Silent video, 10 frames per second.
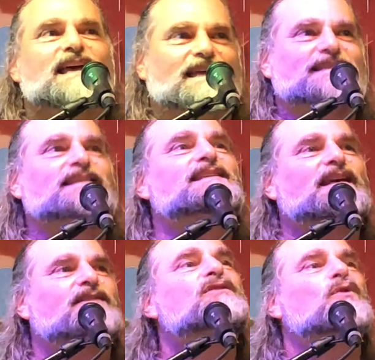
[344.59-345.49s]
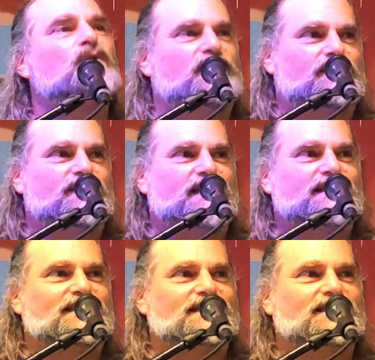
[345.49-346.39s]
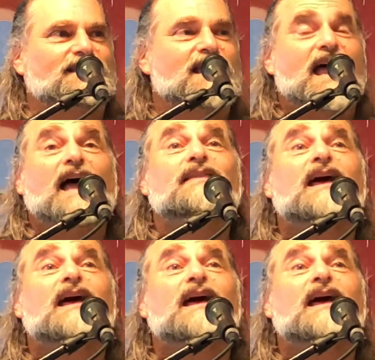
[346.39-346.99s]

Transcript: and stick-to-itiveness. And